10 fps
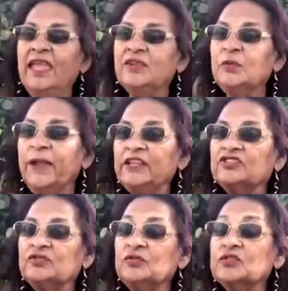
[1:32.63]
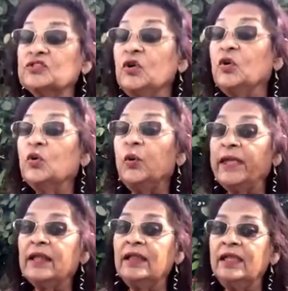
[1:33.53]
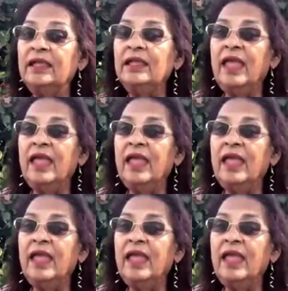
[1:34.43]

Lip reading: It went through so quickly,